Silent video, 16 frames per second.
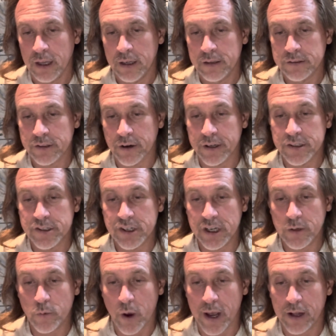Starring
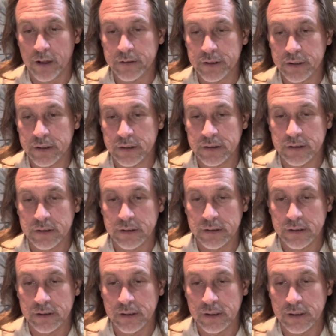Gene Wilder,
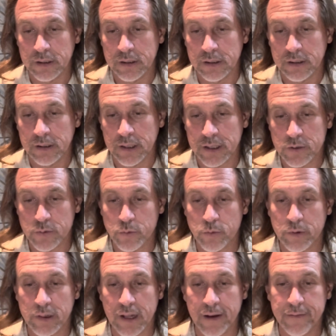his
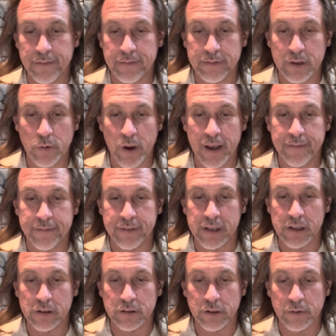lovely wife
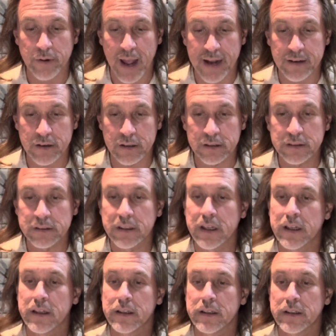Gilda Radner,
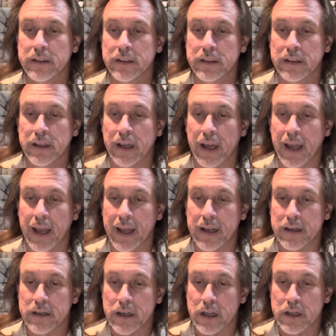
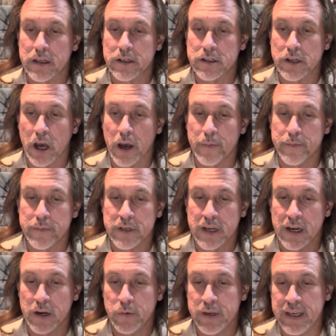and Dom
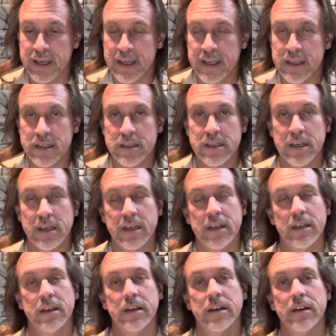DeLuise.
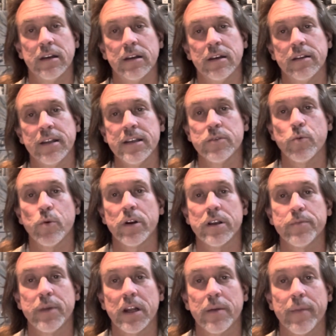This one
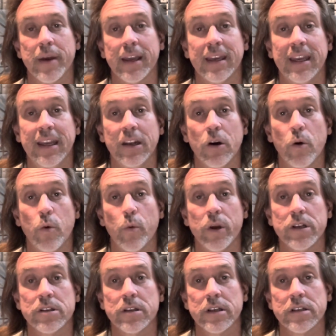had been on my Kino
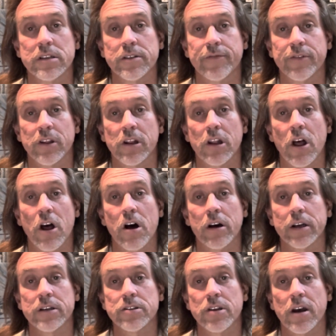wish list for the
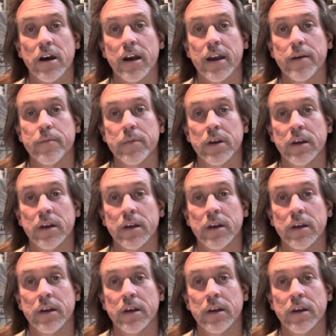longest time,